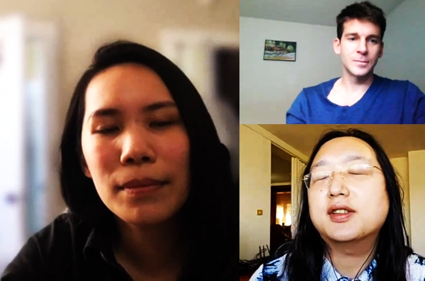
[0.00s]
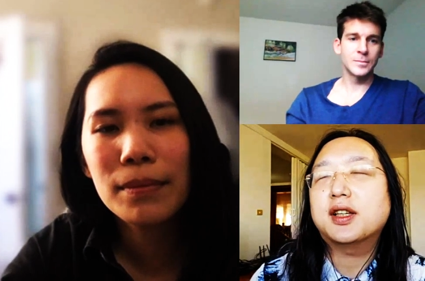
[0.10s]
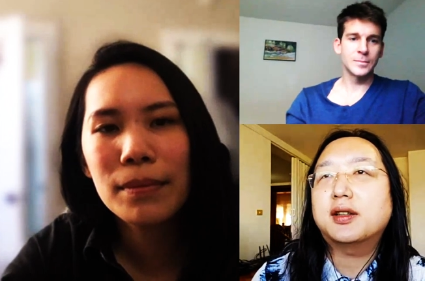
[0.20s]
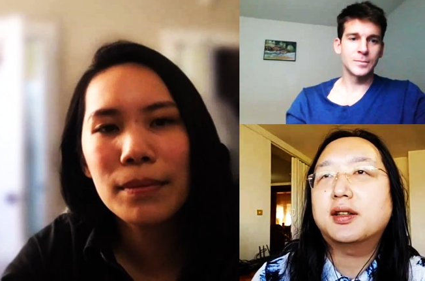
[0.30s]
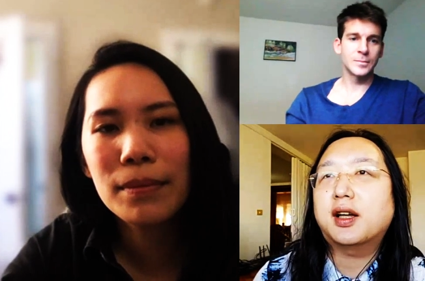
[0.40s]
Speaker 1: I
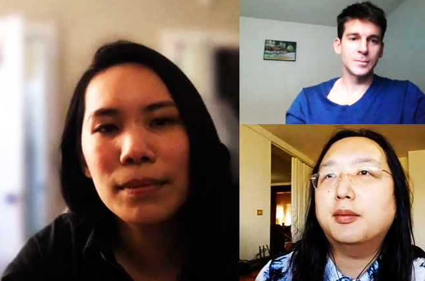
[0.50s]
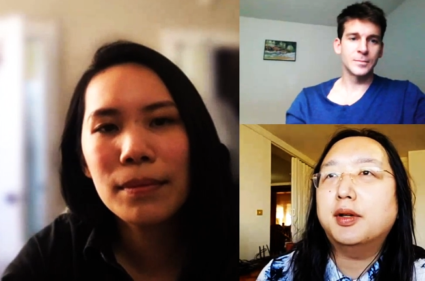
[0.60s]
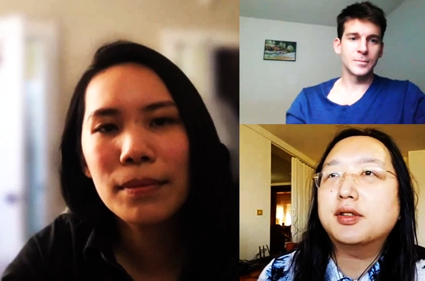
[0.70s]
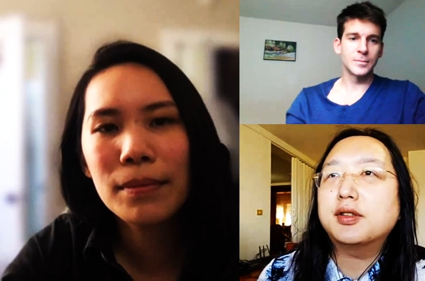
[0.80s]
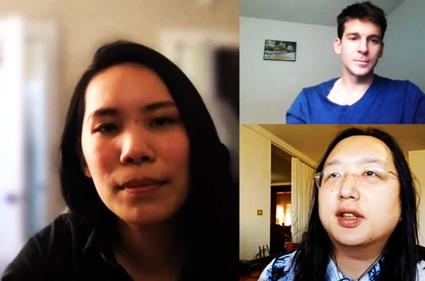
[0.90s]
said I
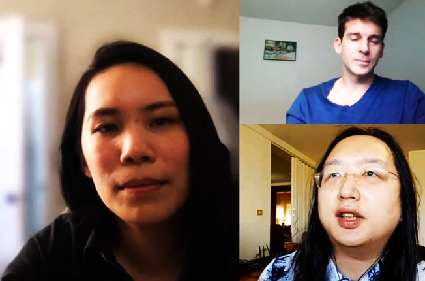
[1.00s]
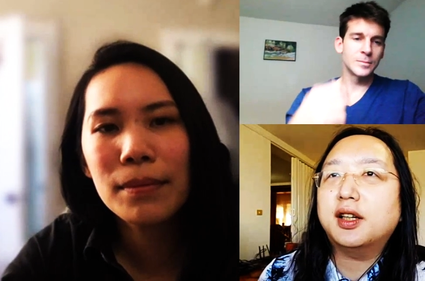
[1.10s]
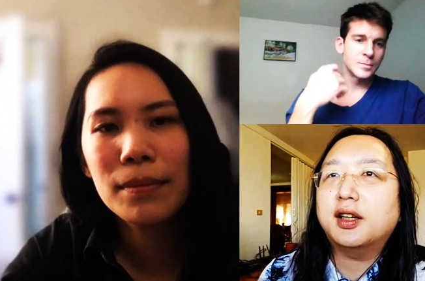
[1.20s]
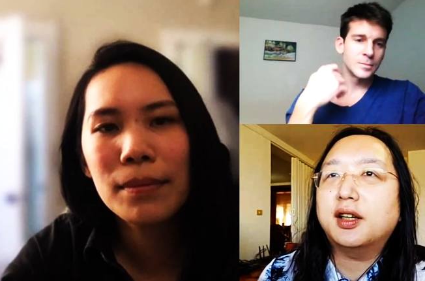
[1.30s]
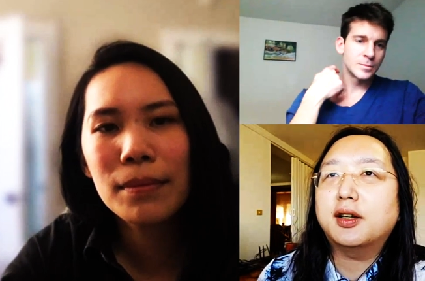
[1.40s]

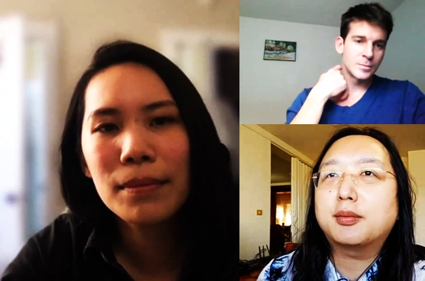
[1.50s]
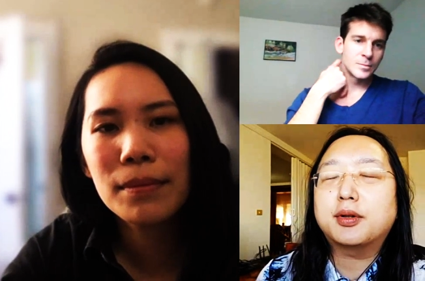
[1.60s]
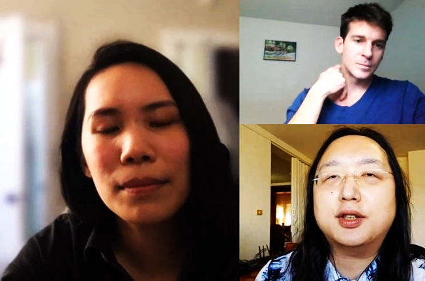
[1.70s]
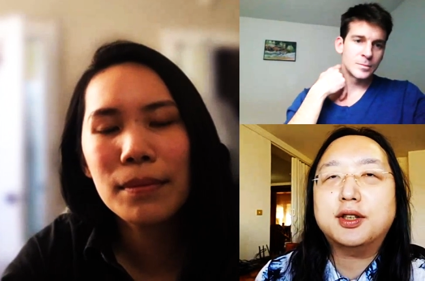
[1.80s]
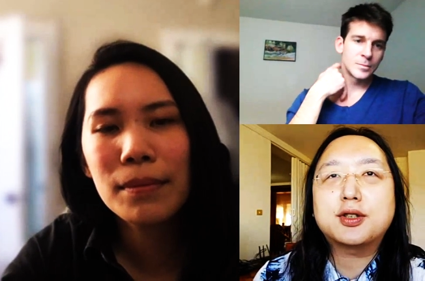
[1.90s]
mostly uh,
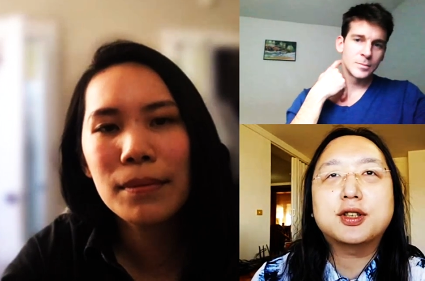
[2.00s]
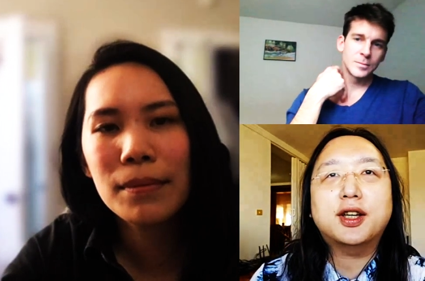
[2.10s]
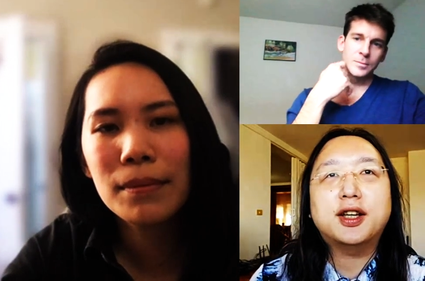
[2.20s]
preach